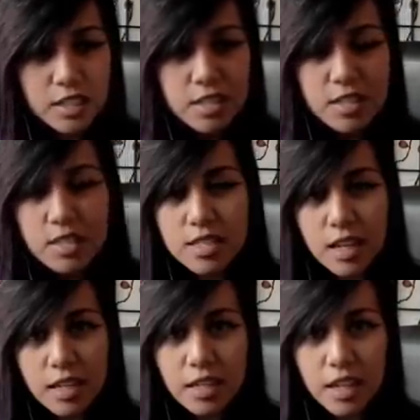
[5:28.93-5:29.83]
think this is the
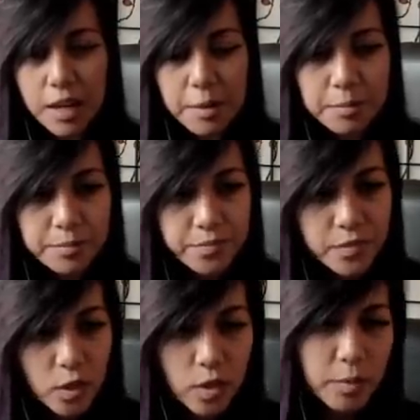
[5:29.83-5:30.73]
second game.
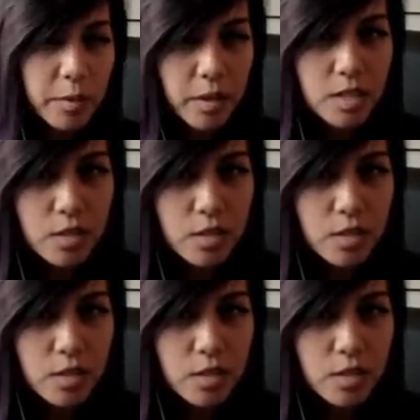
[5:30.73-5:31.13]
Or maybe